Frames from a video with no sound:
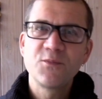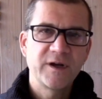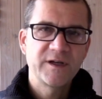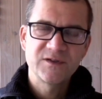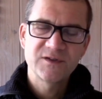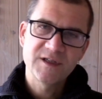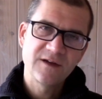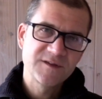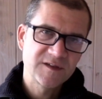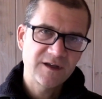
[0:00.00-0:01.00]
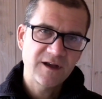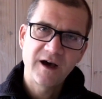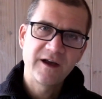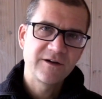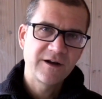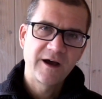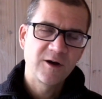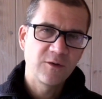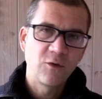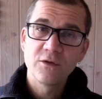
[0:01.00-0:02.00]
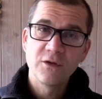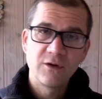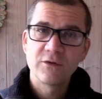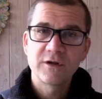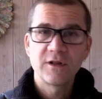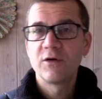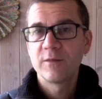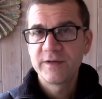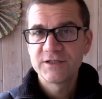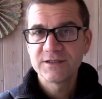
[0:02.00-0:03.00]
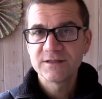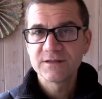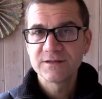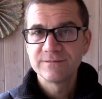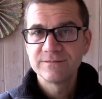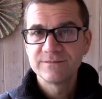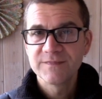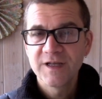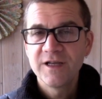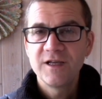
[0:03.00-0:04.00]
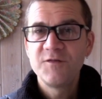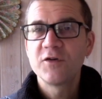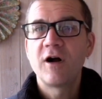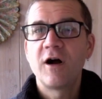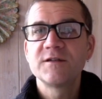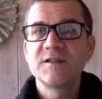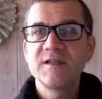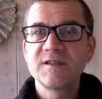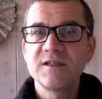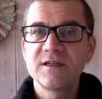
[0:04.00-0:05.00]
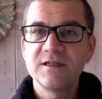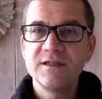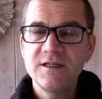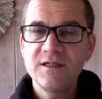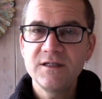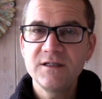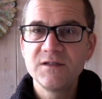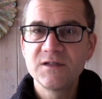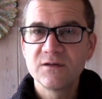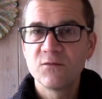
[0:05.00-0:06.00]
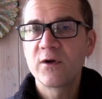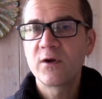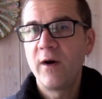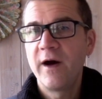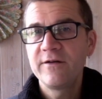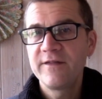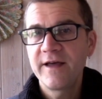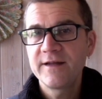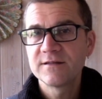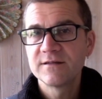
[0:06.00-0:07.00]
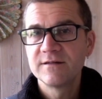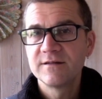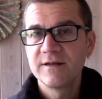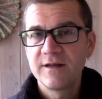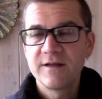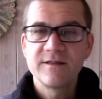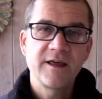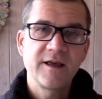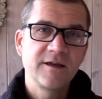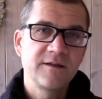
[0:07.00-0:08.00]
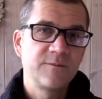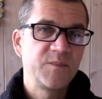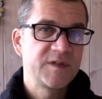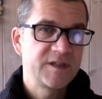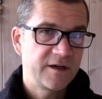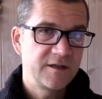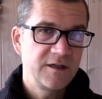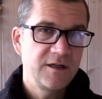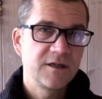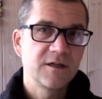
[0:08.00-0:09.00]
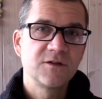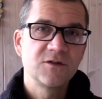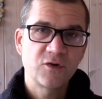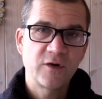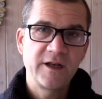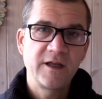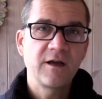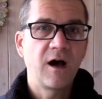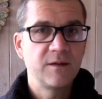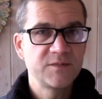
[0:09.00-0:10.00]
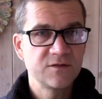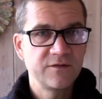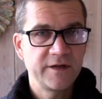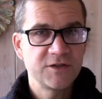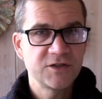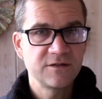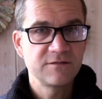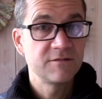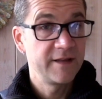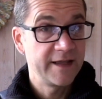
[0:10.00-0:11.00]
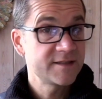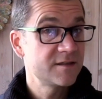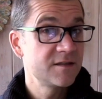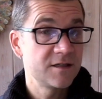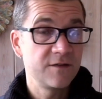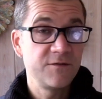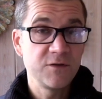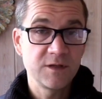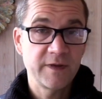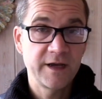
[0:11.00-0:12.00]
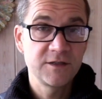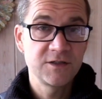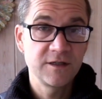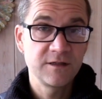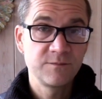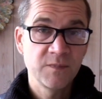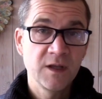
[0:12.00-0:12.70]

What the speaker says: press yourself to sing higher and higher or lower and lower pitches. If your artistic needs require that, then technique, training, observation, lessons, if you can manage it,